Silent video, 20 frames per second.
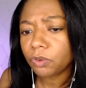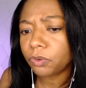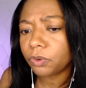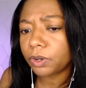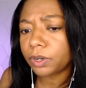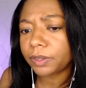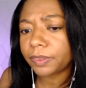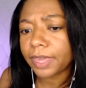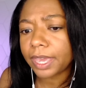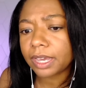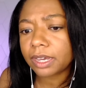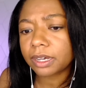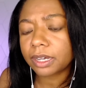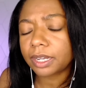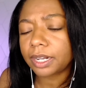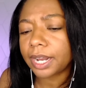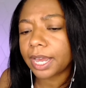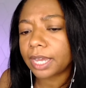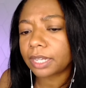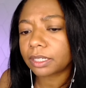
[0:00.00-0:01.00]
For they
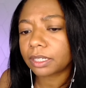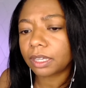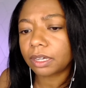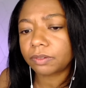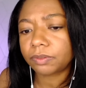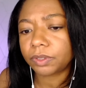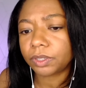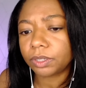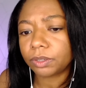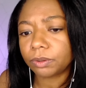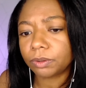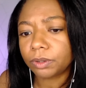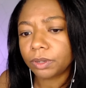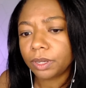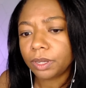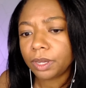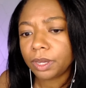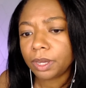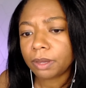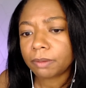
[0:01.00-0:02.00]
could not love you,
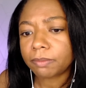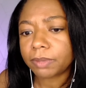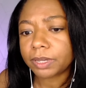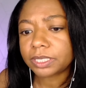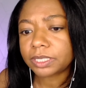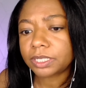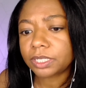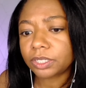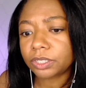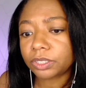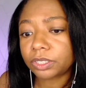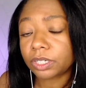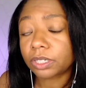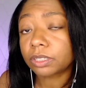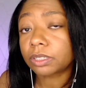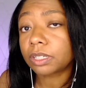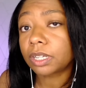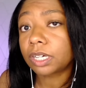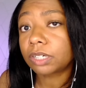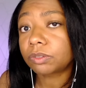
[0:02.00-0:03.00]
but still
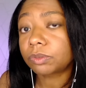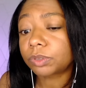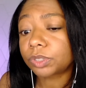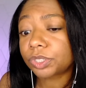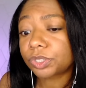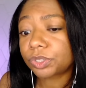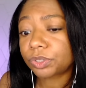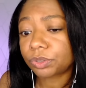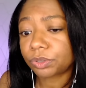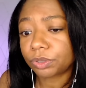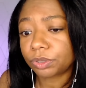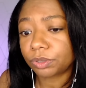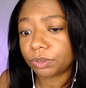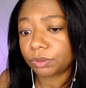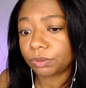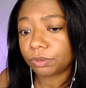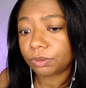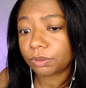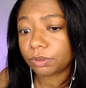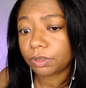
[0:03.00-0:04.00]
your love was
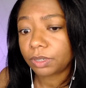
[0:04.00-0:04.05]
true.